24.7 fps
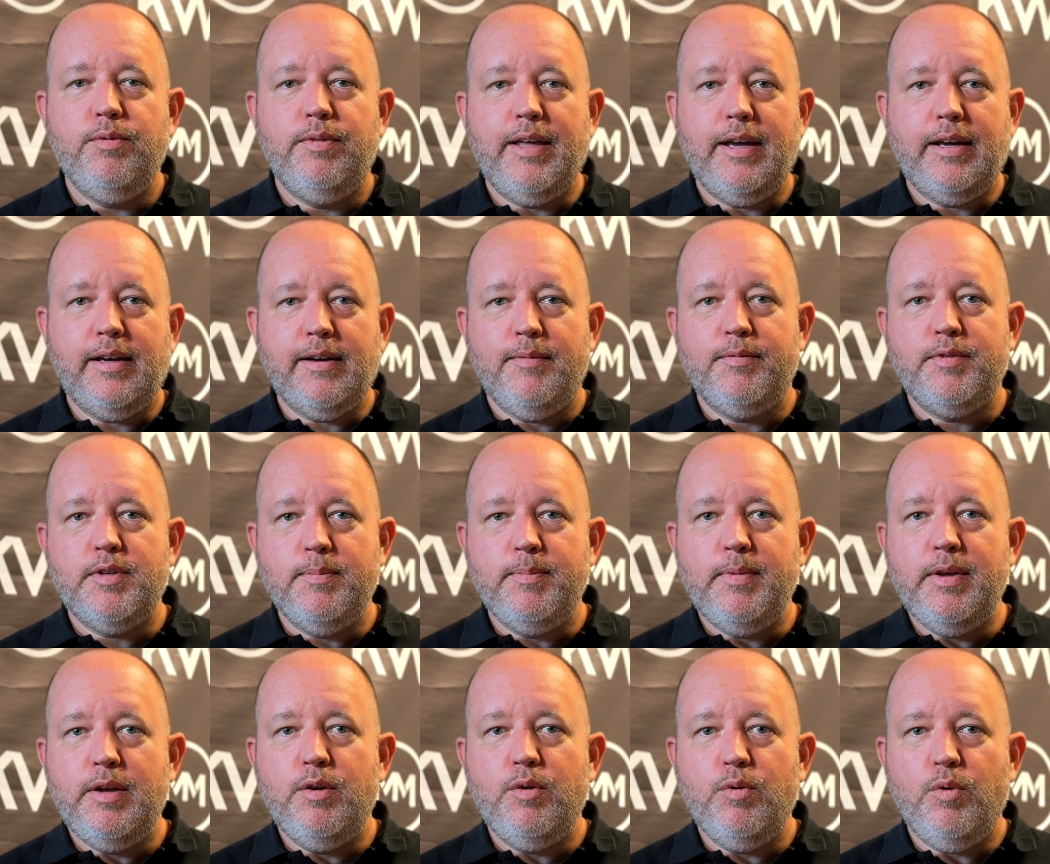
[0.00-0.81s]
They come to
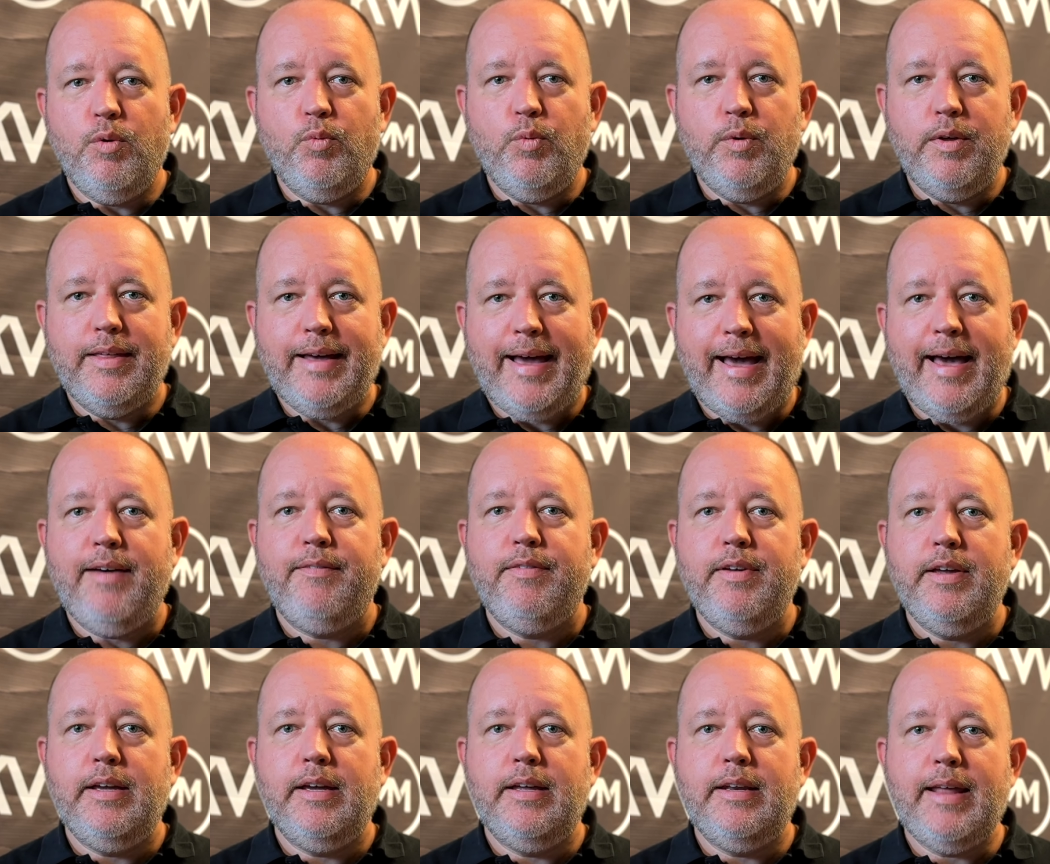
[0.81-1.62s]
me with
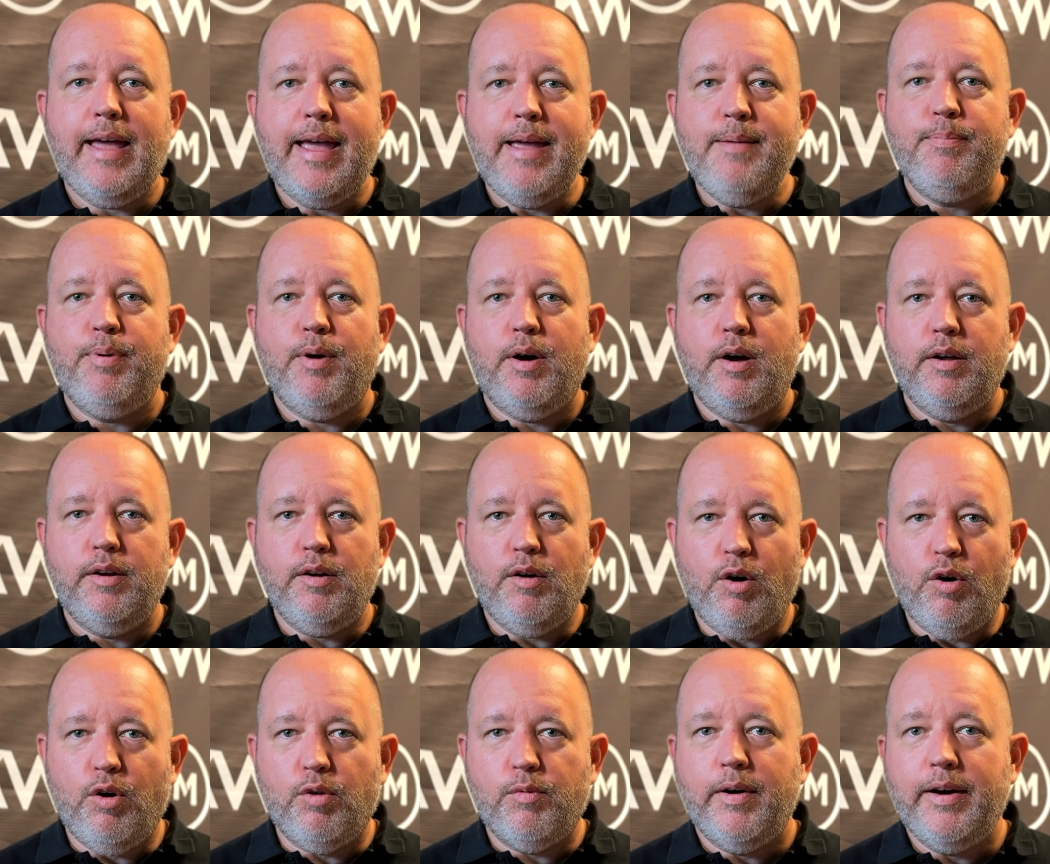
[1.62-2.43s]
having an
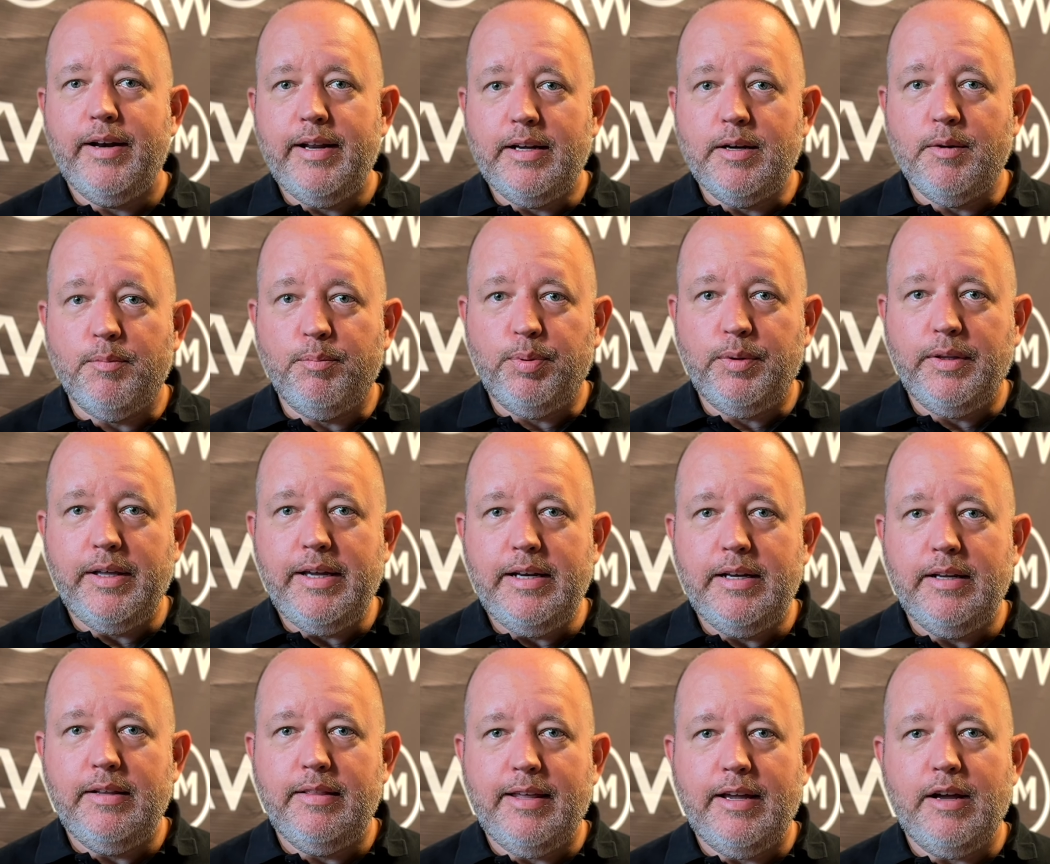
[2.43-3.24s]
APOD already
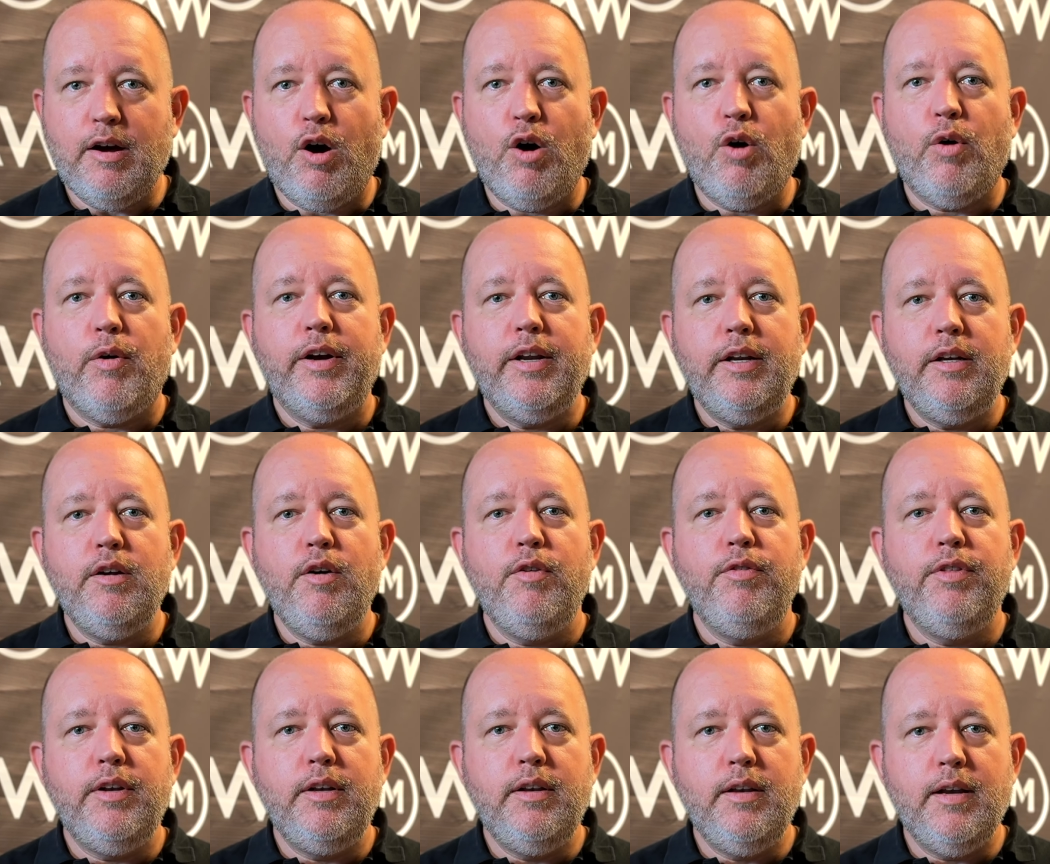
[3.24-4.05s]
completed. They already
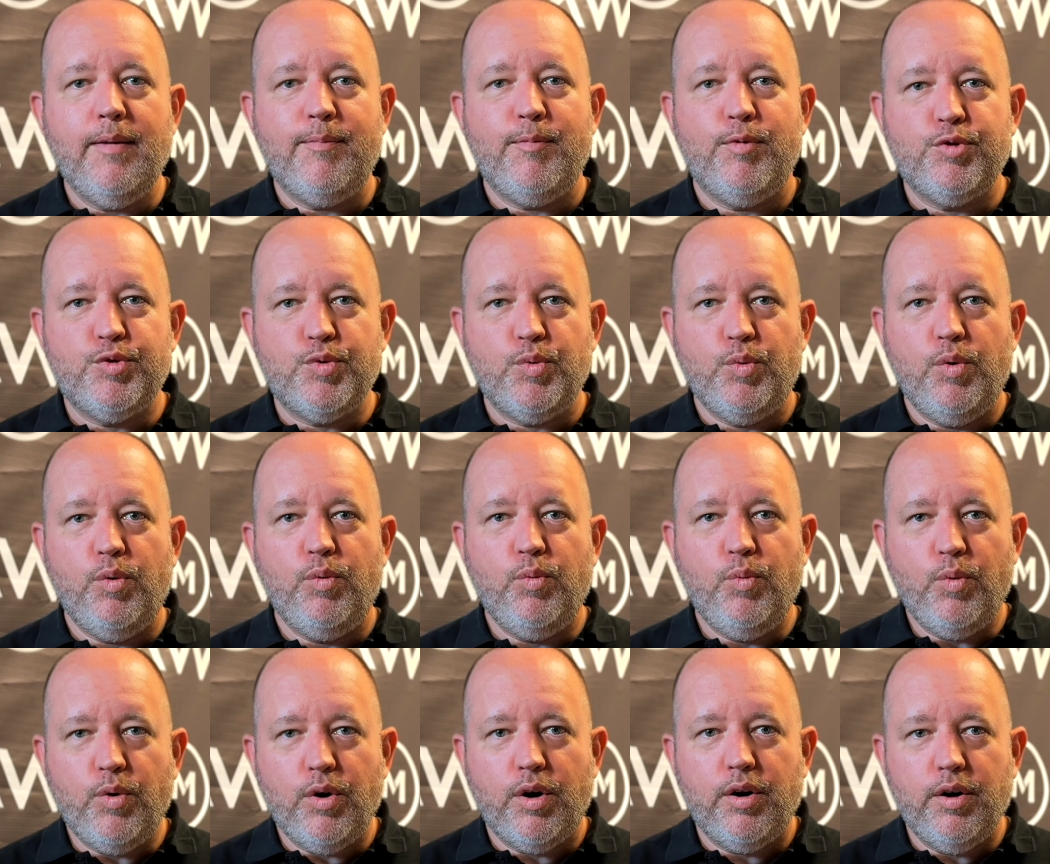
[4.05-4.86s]
know the numbers will
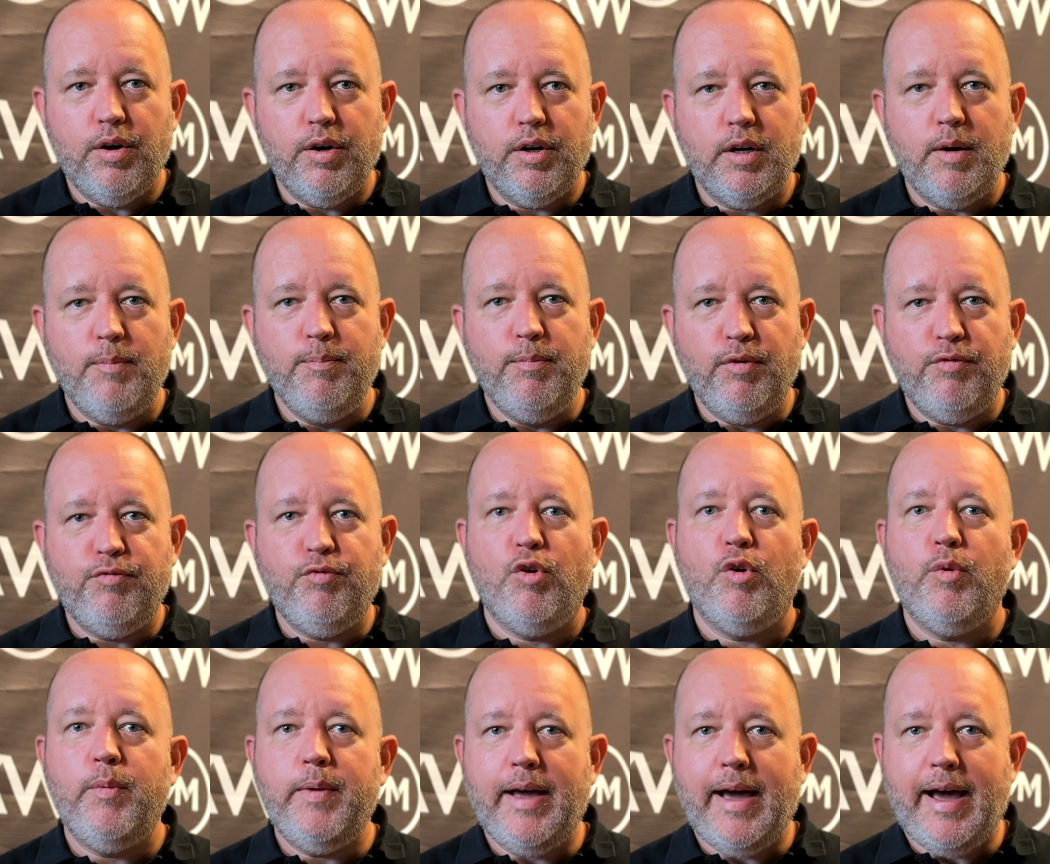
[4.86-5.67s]
work
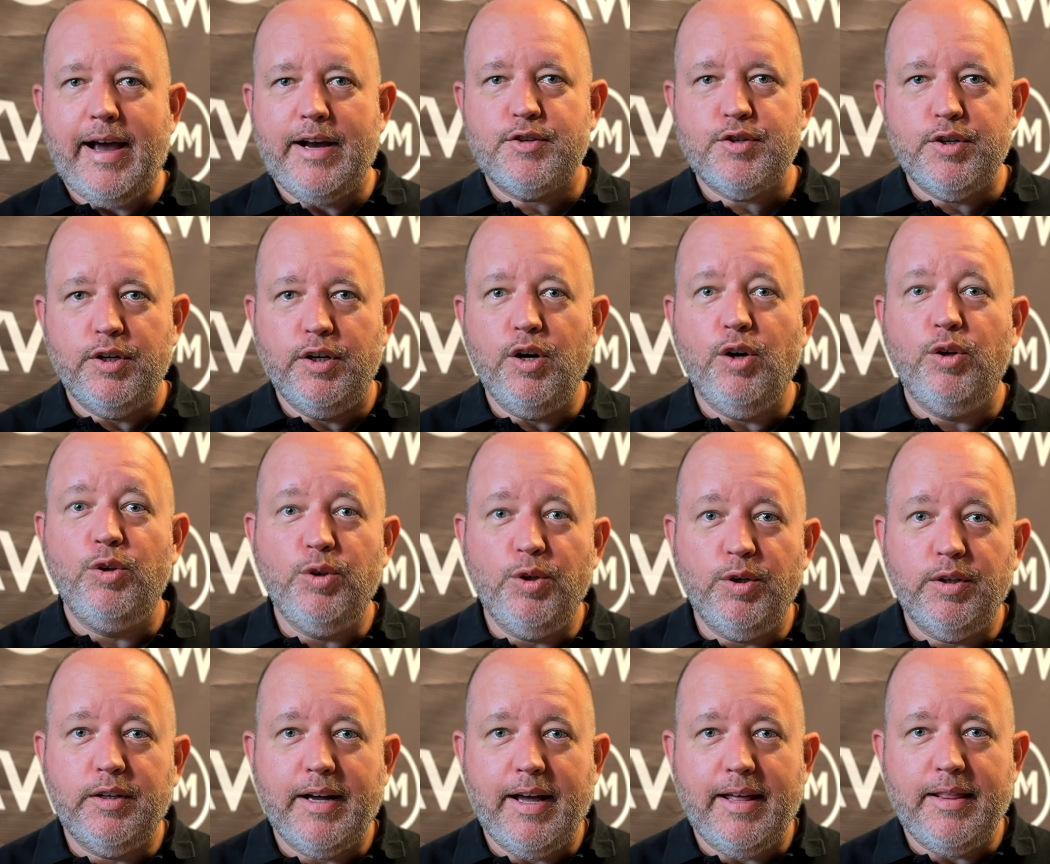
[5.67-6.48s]
before we actually go
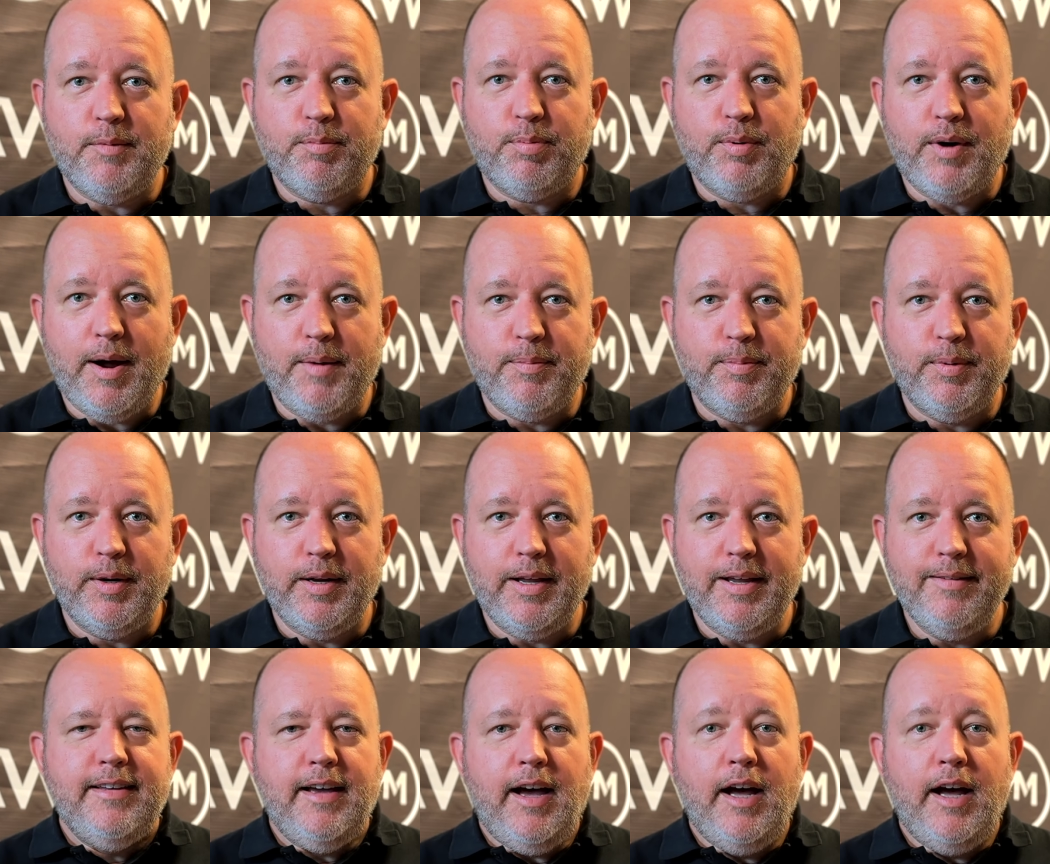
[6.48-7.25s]
look at the property.